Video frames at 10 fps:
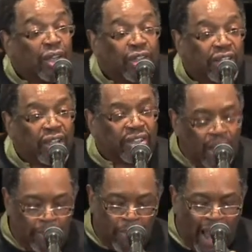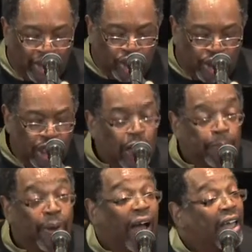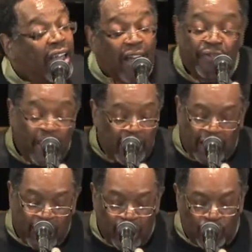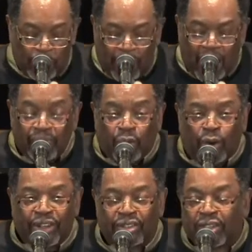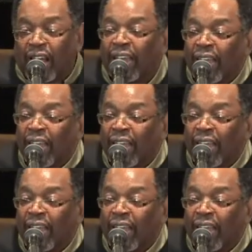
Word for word: Jesus said, My sheep they hear my voice,